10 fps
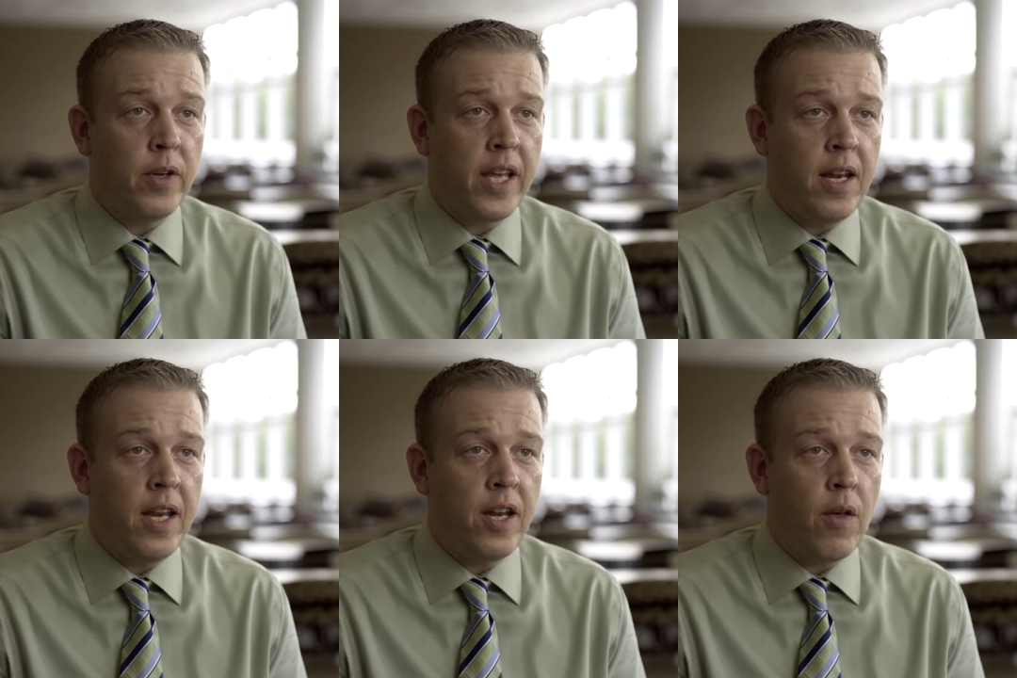to
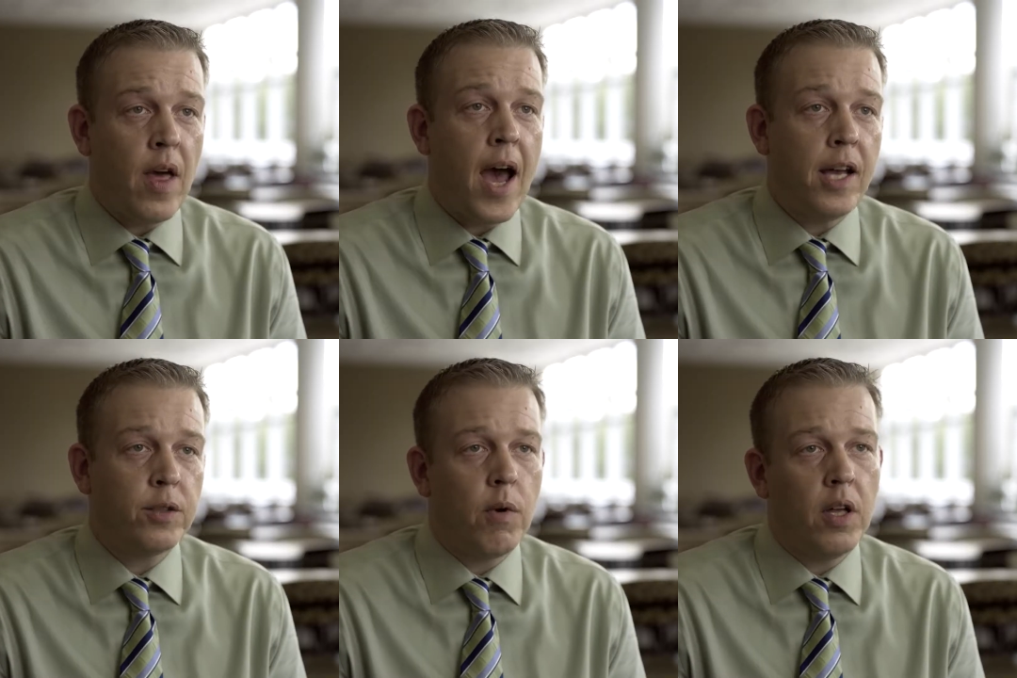get, you know, the
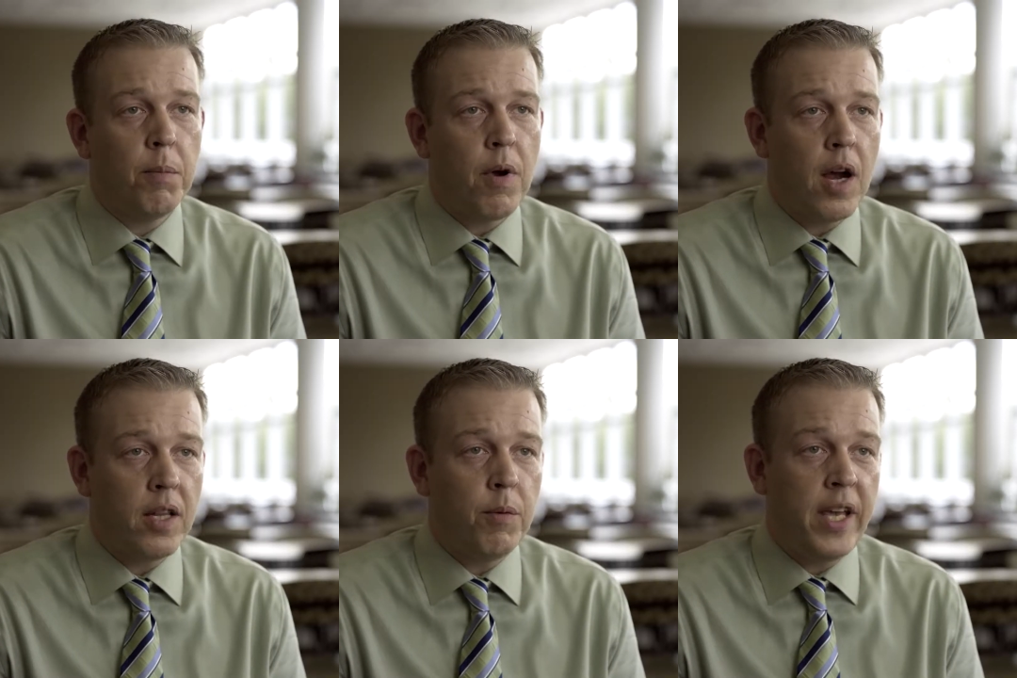highest quality
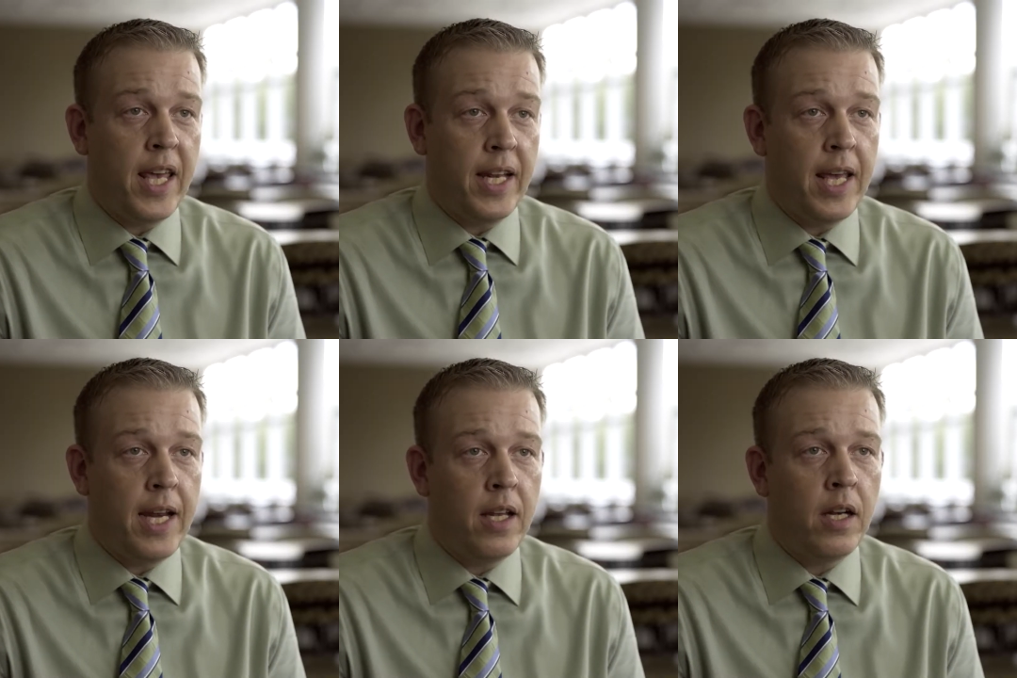product that we can
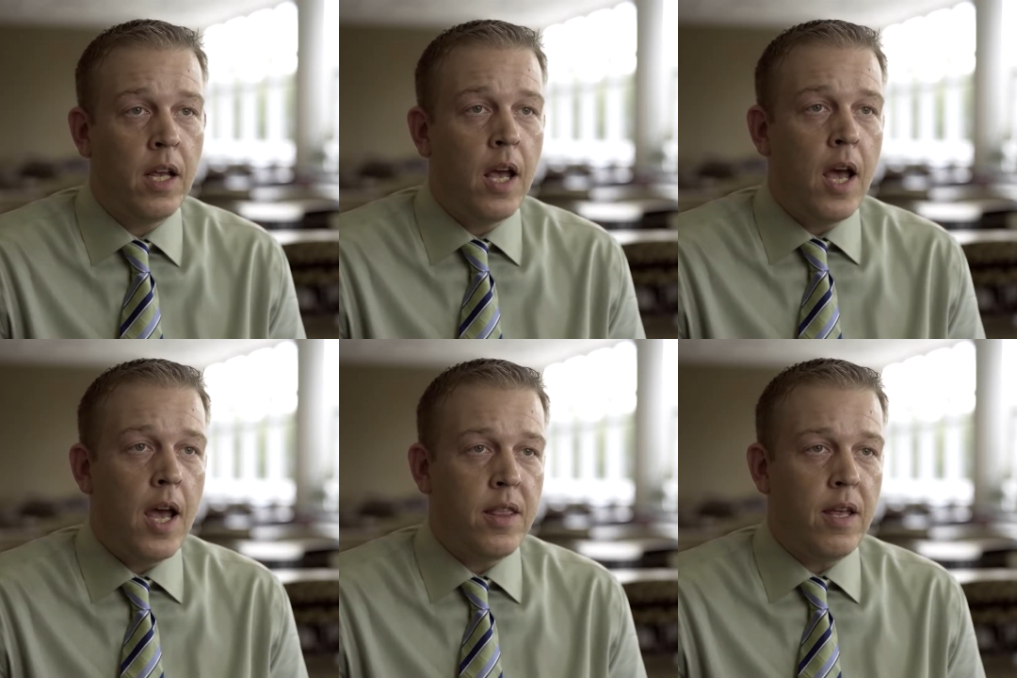get in
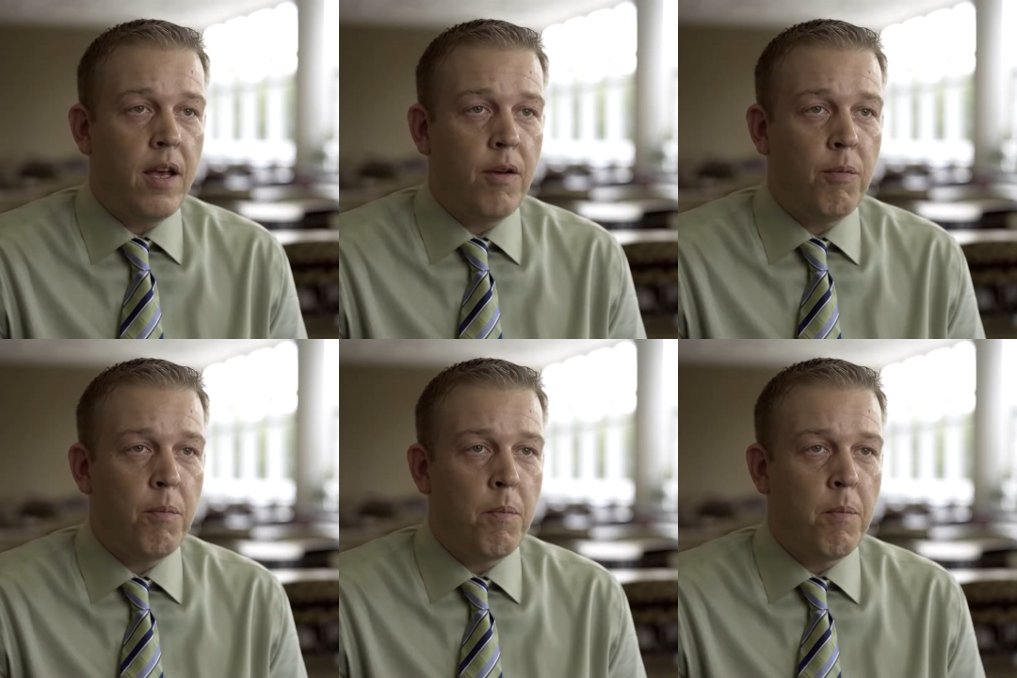at
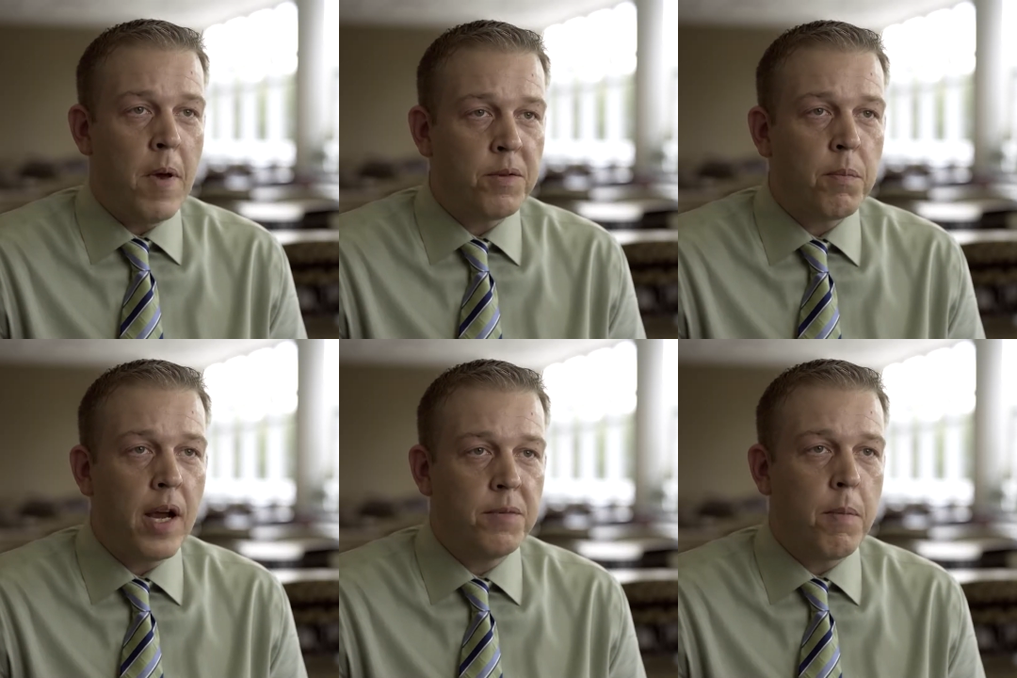the best price